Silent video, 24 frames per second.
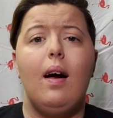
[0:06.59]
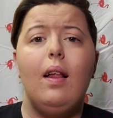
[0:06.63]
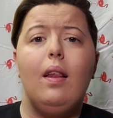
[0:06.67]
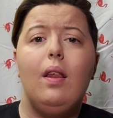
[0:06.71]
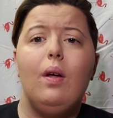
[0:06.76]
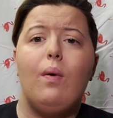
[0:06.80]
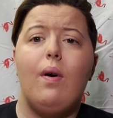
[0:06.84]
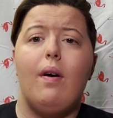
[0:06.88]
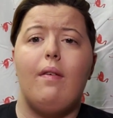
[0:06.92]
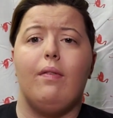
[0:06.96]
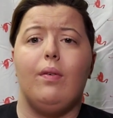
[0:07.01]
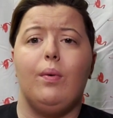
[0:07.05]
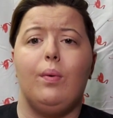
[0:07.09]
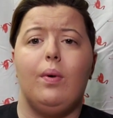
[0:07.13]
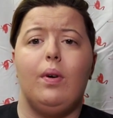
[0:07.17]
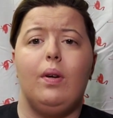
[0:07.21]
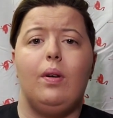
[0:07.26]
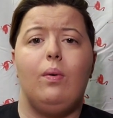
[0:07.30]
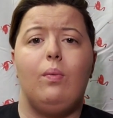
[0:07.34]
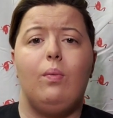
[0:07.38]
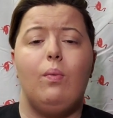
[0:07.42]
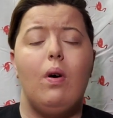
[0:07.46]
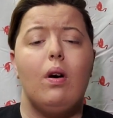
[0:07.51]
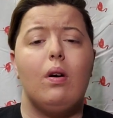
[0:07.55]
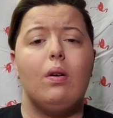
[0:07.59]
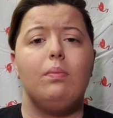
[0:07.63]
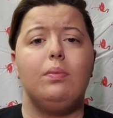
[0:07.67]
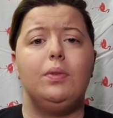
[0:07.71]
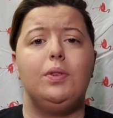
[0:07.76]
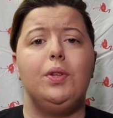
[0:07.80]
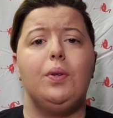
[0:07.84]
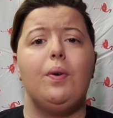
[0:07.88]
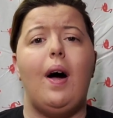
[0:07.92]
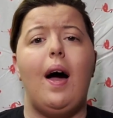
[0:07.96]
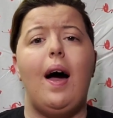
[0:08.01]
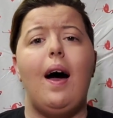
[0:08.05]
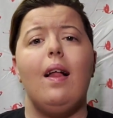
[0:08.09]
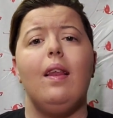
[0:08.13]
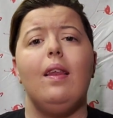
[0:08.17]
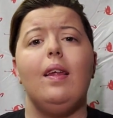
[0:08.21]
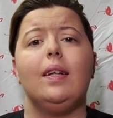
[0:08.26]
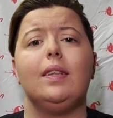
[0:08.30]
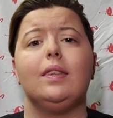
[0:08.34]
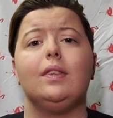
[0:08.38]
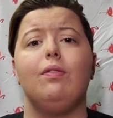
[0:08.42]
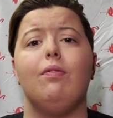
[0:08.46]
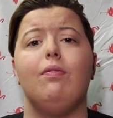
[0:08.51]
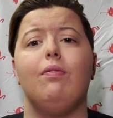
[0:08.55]
Hello everyone, welcome to
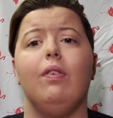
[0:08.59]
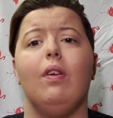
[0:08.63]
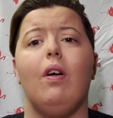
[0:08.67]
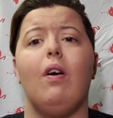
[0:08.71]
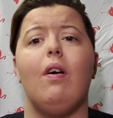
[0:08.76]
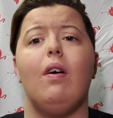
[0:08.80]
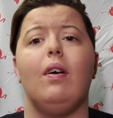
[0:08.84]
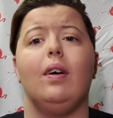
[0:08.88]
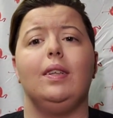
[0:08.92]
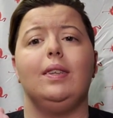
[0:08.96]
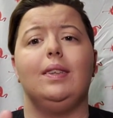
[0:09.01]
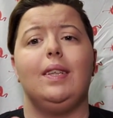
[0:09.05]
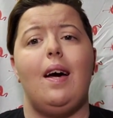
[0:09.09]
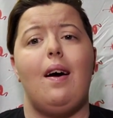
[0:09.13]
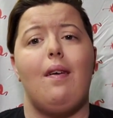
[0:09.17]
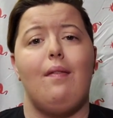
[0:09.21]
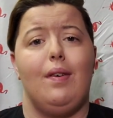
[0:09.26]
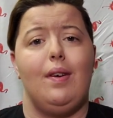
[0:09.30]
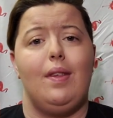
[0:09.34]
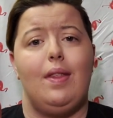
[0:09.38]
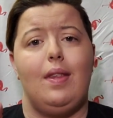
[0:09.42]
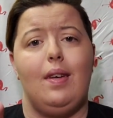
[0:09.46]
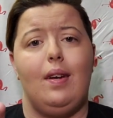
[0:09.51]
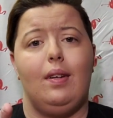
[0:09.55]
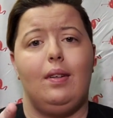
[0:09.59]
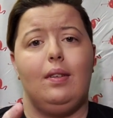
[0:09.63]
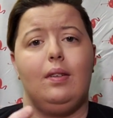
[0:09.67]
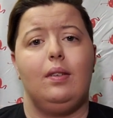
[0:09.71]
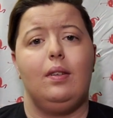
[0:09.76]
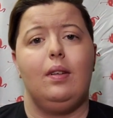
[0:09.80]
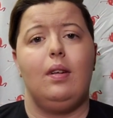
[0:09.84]
Alex Vlogs Everything.